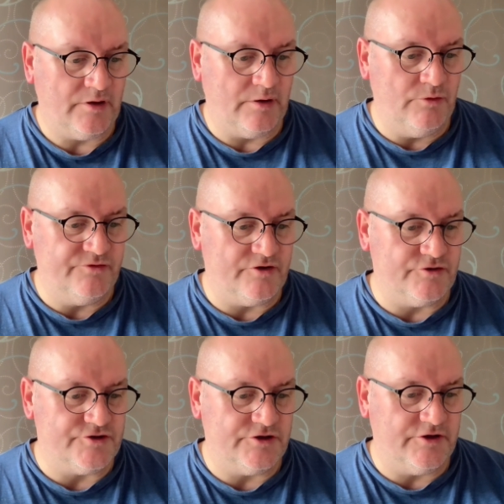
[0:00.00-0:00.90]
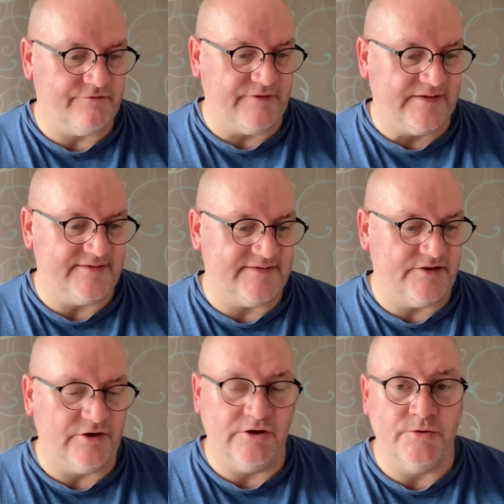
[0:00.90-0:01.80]
a musical journey of
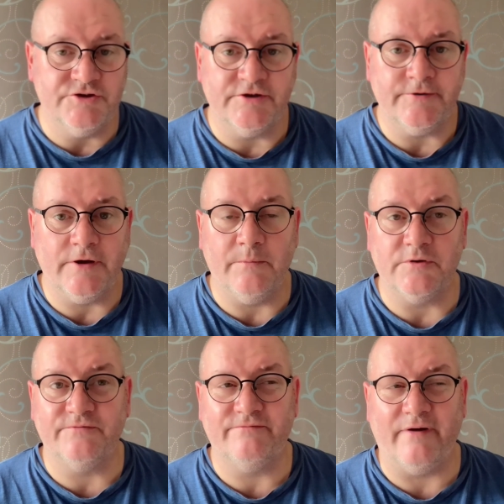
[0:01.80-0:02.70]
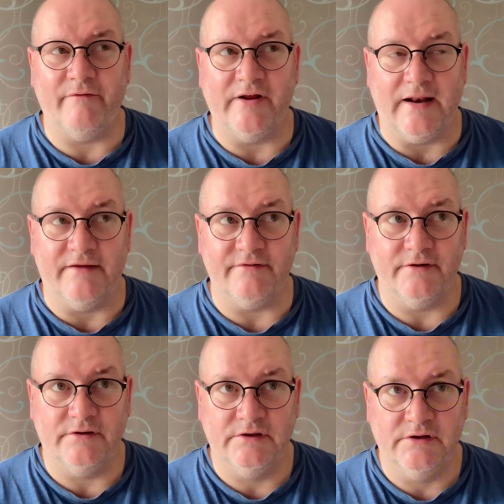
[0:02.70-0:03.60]
fantasy and illusion. It was very clever.